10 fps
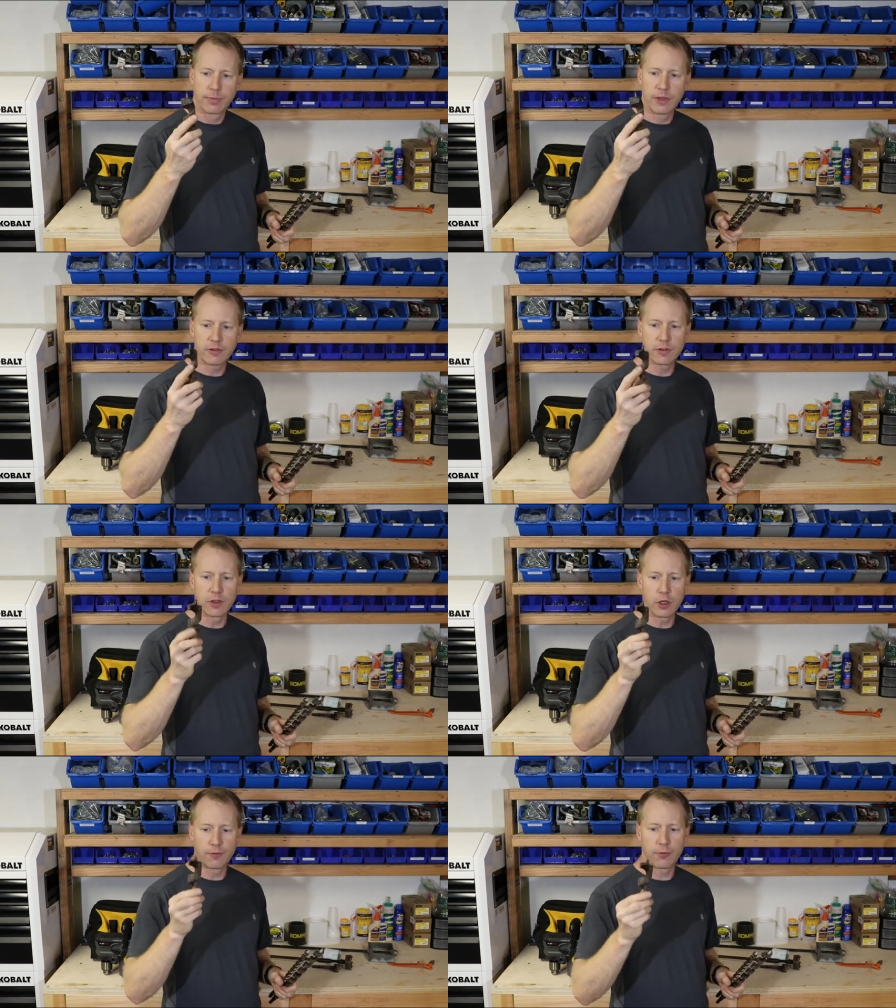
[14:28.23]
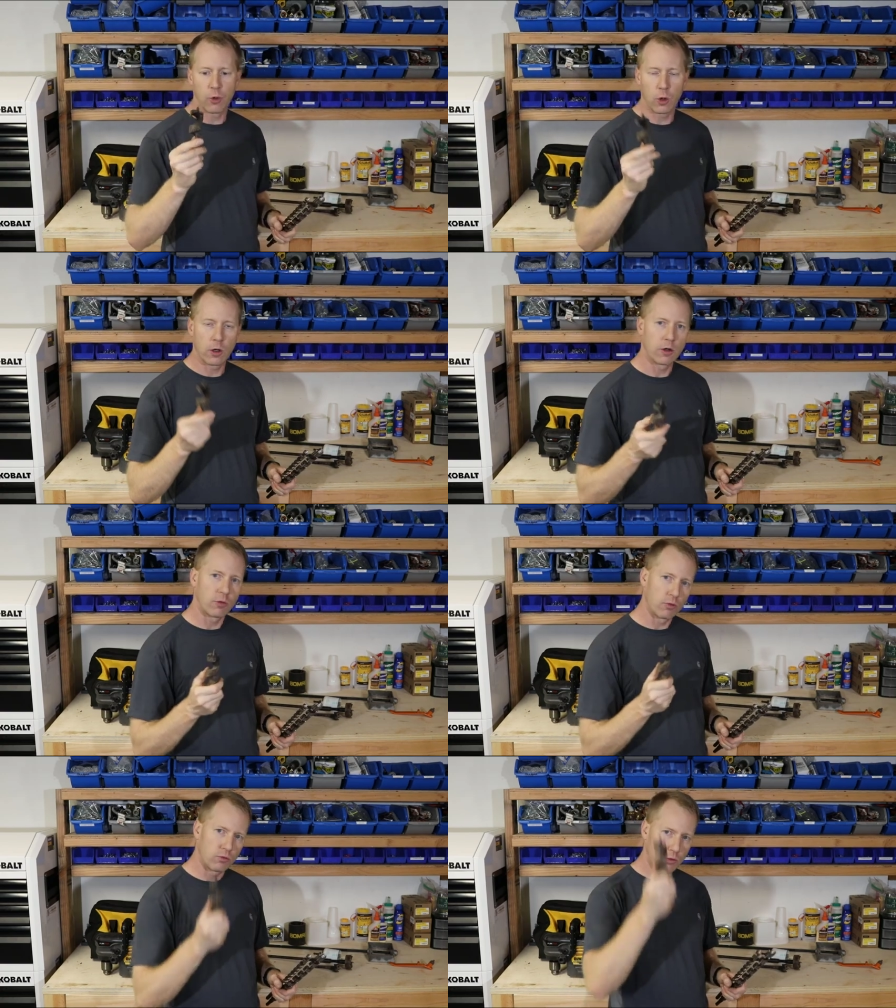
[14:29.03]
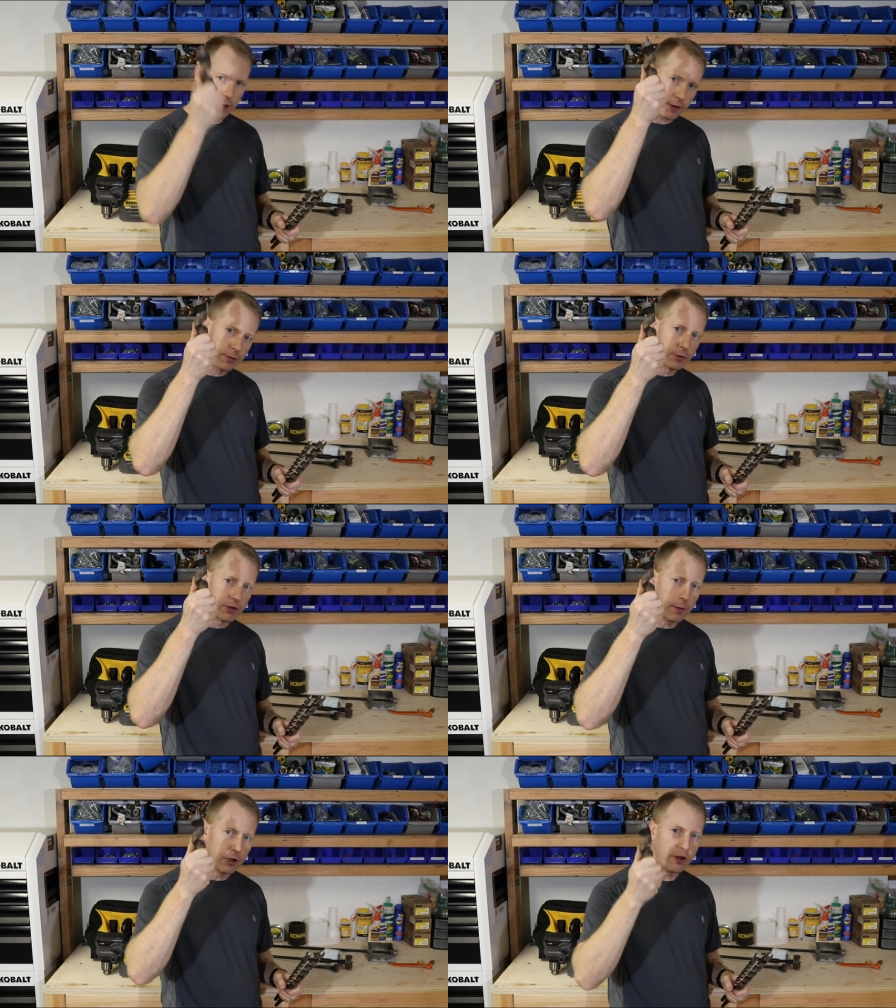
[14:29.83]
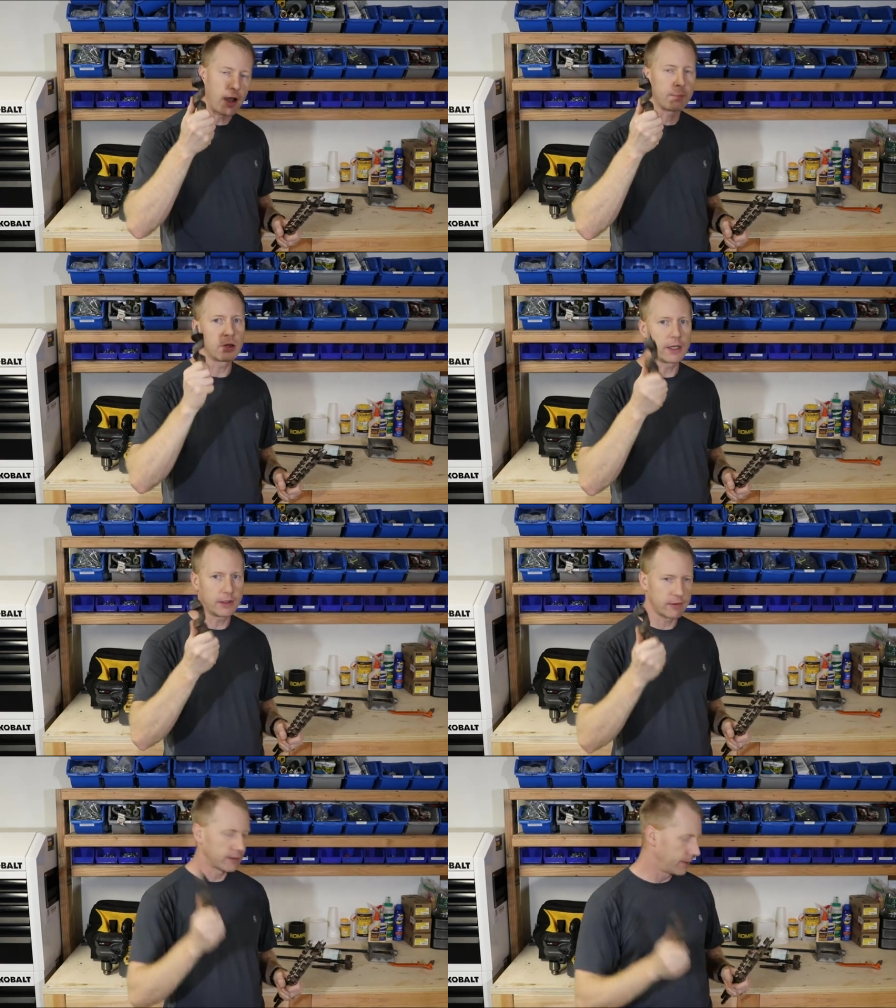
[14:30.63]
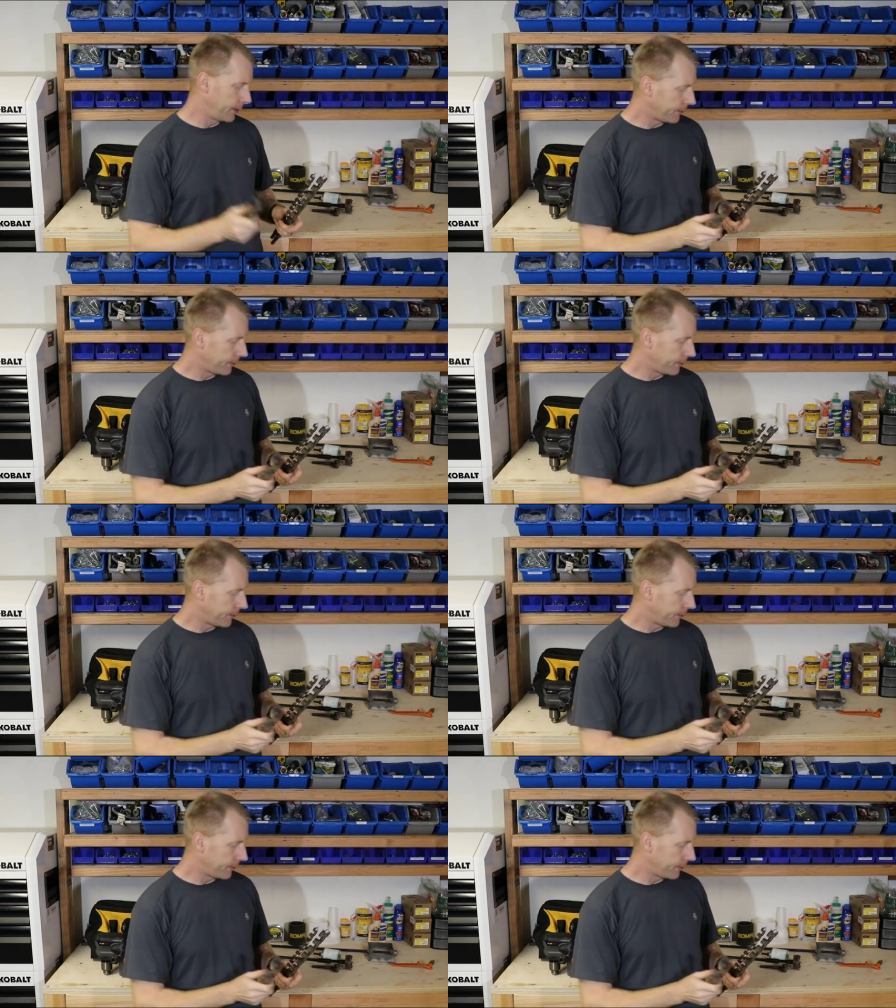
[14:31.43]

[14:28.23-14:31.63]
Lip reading: This is good for running through double top plates